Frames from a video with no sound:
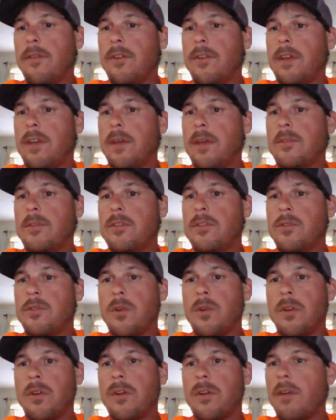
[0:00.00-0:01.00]
Different types of
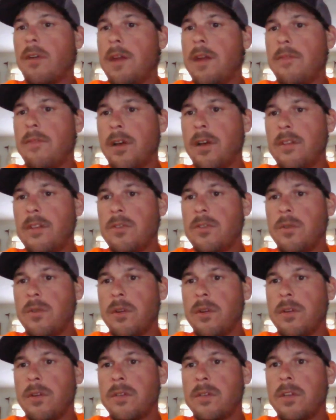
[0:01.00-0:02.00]
joiner, grapevine
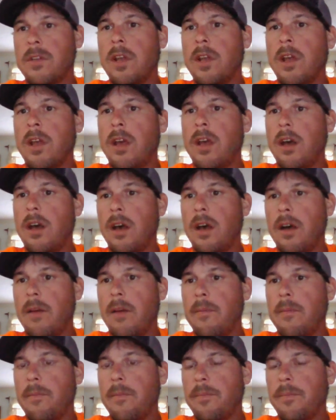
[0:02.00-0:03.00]
joiners.
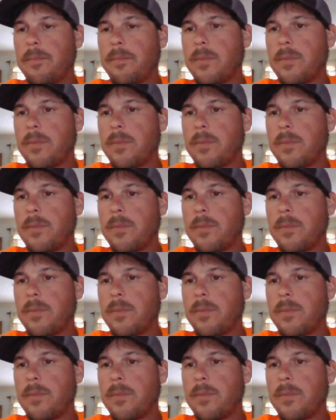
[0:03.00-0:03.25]
Um,